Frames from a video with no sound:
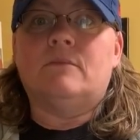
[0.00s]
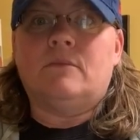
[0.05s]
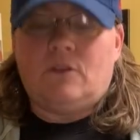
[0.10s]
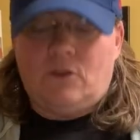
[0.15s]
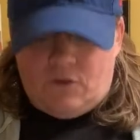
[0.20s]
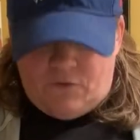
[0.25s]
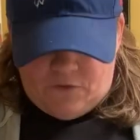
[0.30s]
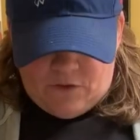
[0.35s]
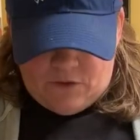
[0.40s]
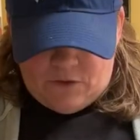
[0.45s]

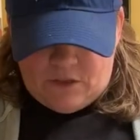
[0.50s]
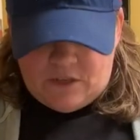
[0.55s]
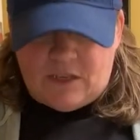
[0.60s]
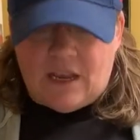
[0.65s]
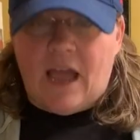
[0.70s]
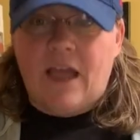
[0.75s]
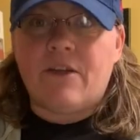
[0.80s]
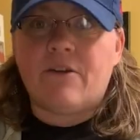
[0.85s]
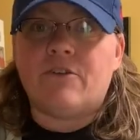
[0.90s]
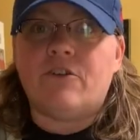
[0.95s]
You feel
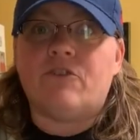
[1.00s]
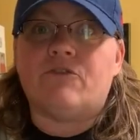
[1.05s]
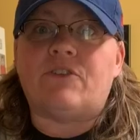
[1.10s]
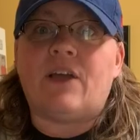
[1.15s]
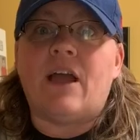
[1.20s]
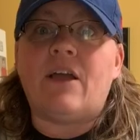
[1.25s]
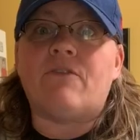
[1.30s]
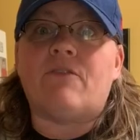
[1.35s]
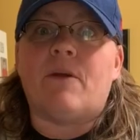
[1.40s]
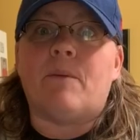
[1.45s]
your
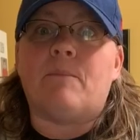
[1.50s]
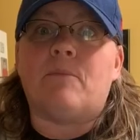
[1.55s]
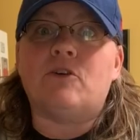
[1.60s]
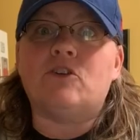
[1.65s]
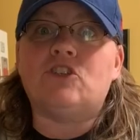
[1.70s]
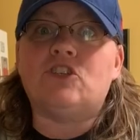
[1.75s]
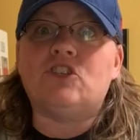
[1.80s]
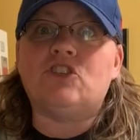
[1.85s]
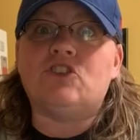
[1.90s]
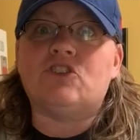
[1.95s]
diaphragm
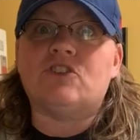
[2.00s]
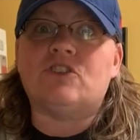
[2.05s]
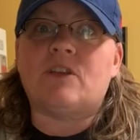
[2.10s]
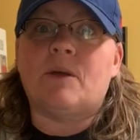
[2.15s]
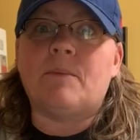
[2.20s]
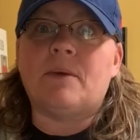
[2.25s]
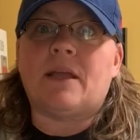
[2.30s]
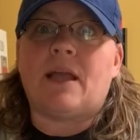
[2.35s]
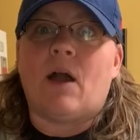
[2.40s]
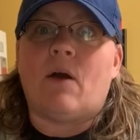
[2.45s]
pushes your
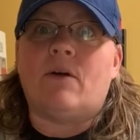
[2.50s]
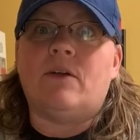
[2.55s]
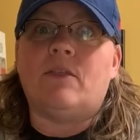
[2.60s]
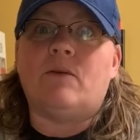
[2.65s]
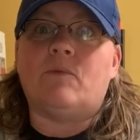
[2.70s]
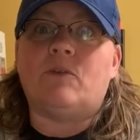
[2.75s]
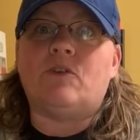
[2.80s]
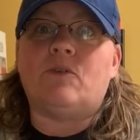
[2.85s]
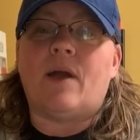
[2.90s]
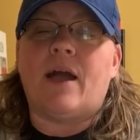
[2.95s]
stomach out. And then
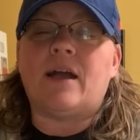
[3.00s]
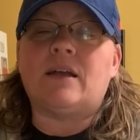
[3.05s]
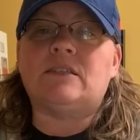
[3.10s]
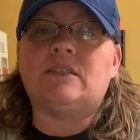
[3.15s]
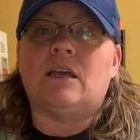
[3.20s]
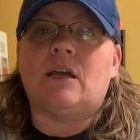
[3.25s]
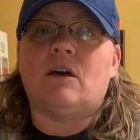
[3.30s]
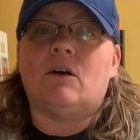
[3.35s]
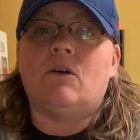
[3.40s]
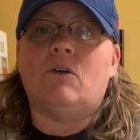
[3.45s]
when you
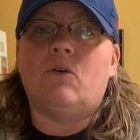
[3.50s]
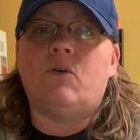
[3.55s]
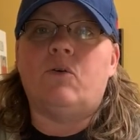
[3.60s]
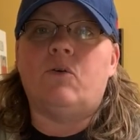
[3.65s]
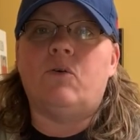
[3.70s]
exhale,